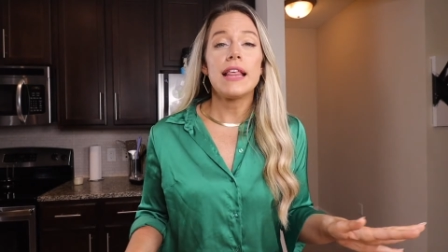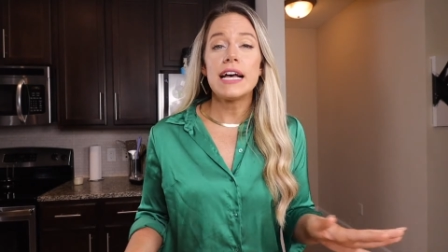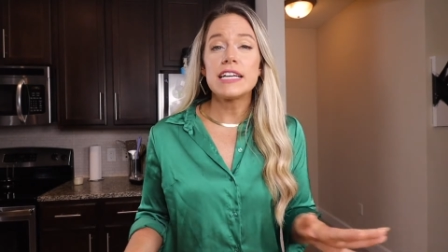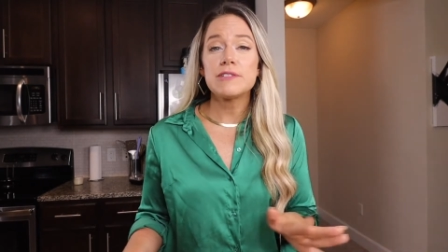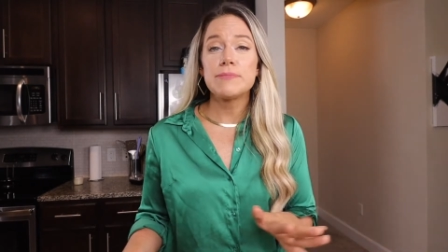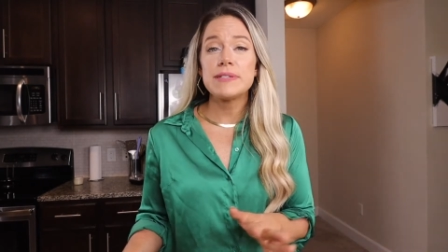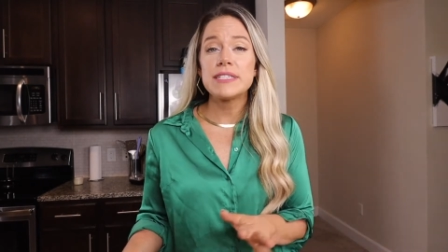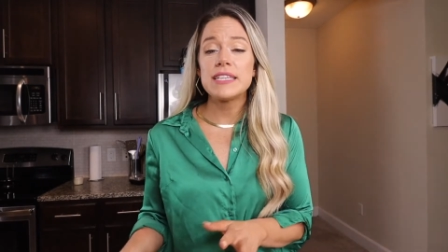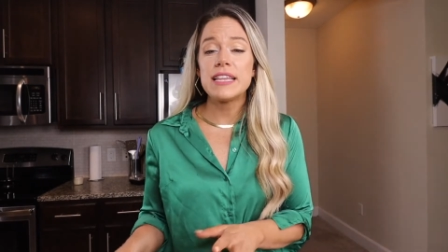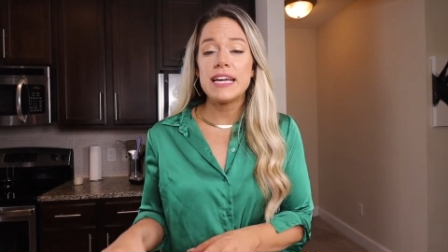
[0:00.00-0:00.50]

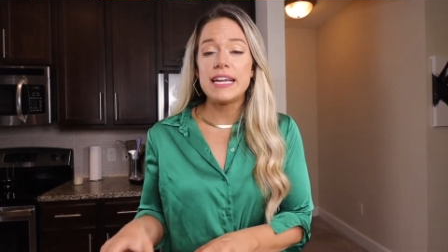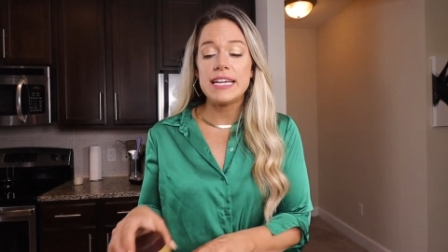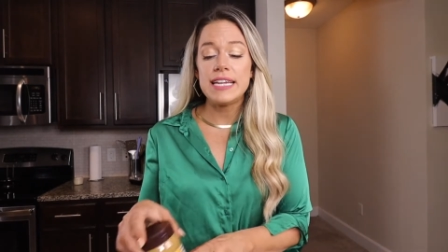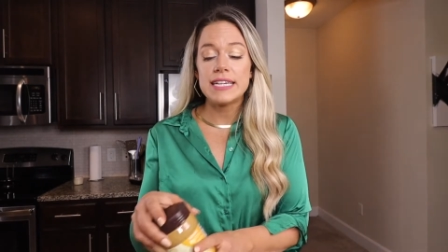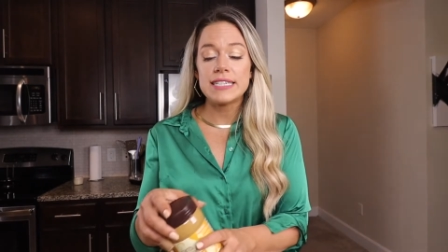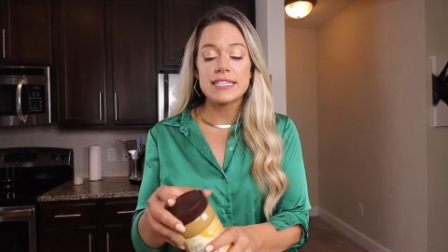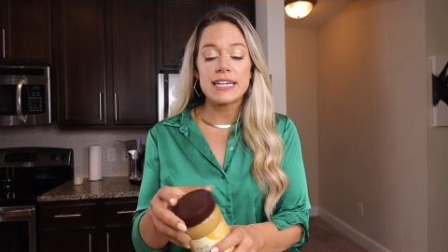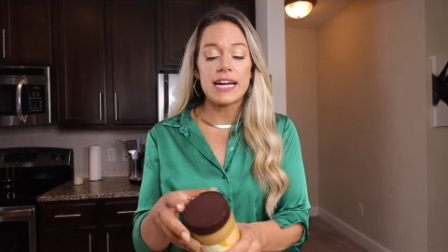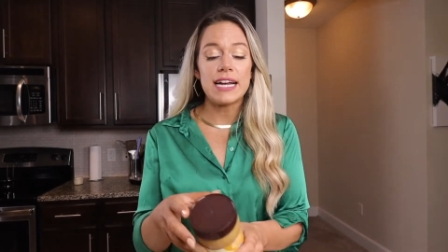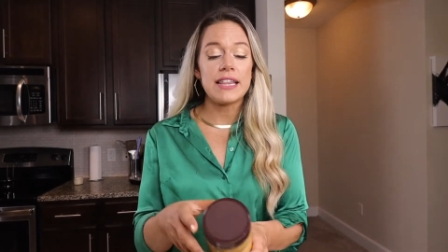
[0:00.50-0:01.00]
last
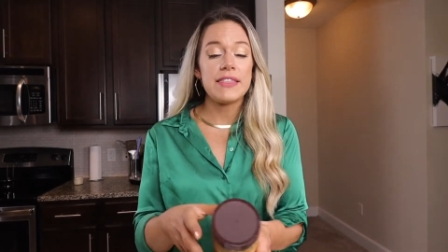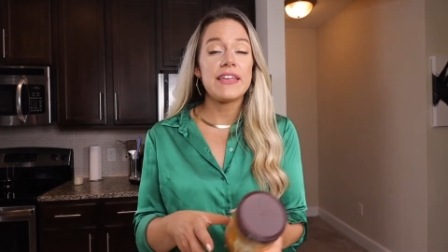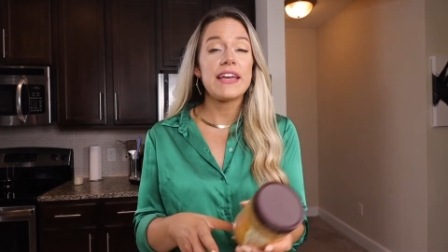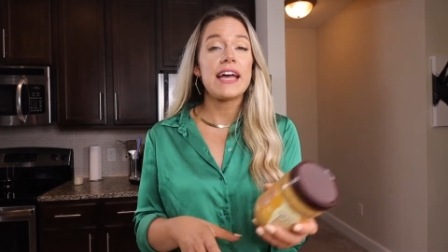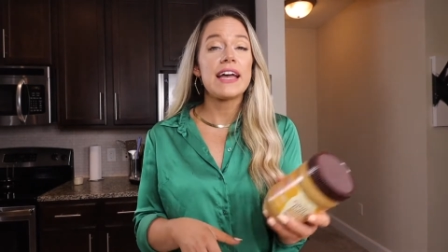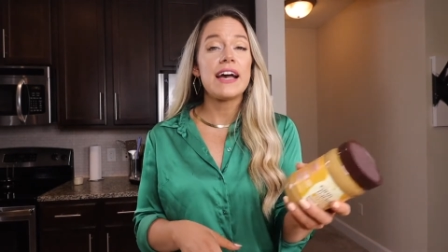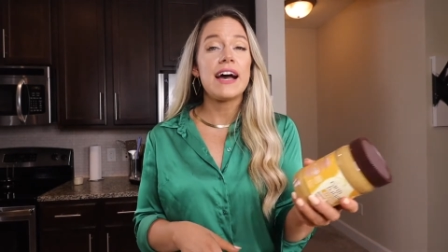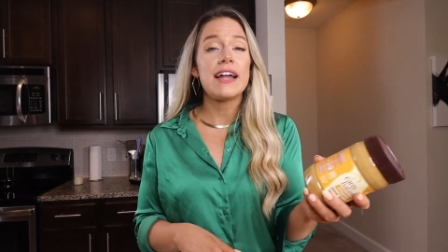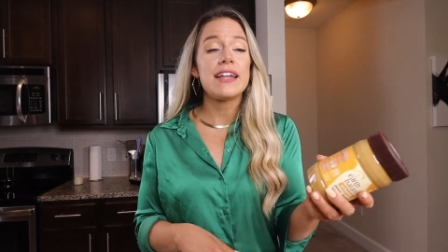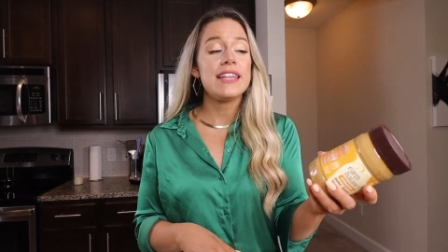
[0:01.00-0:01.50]
miscellaneous kind of
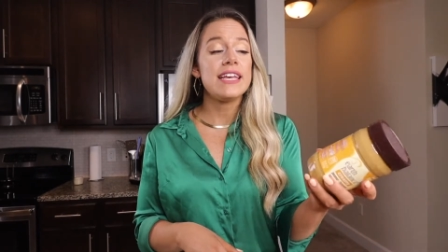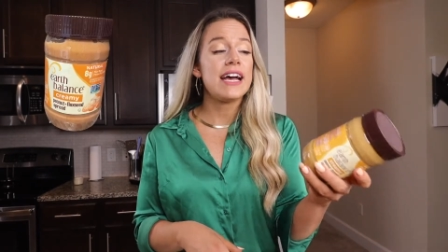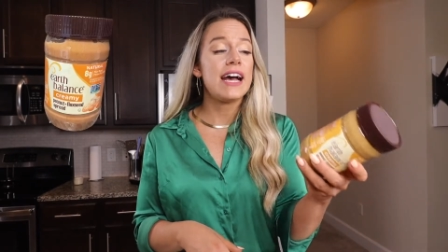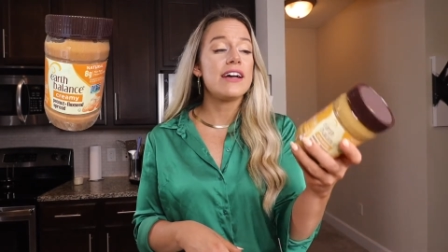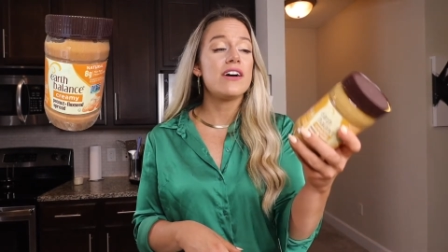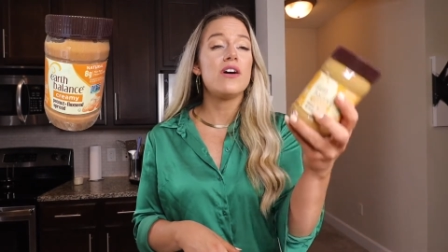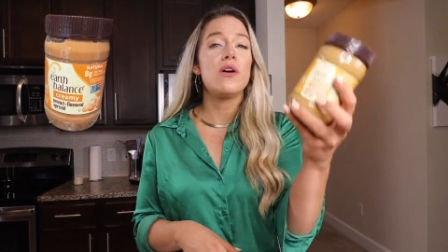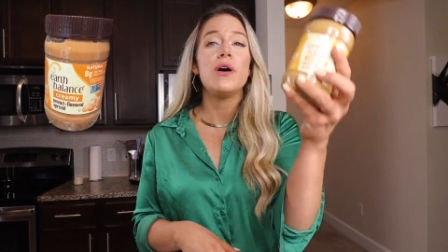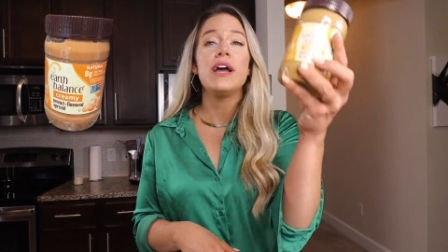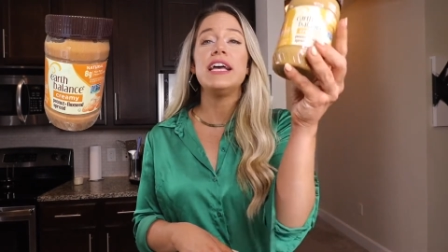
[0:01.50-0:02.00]
thing I got in the
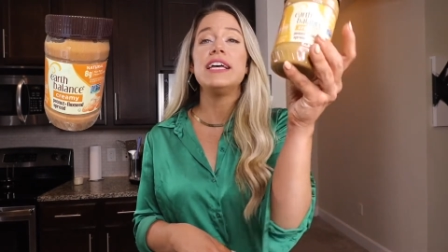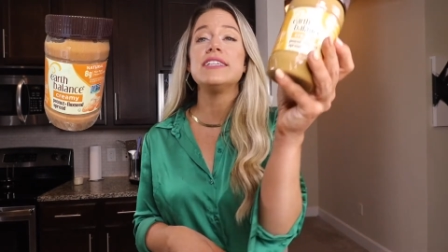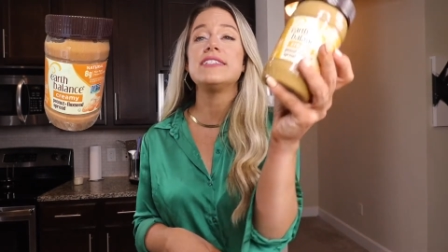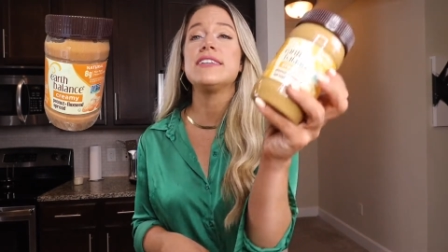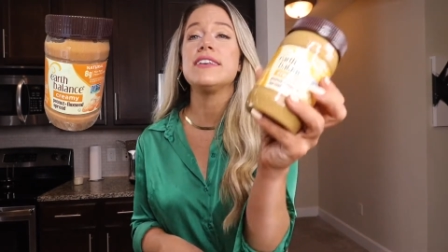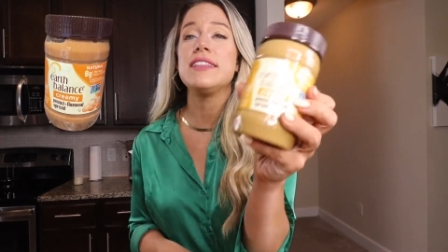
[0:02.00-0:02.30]
aisle is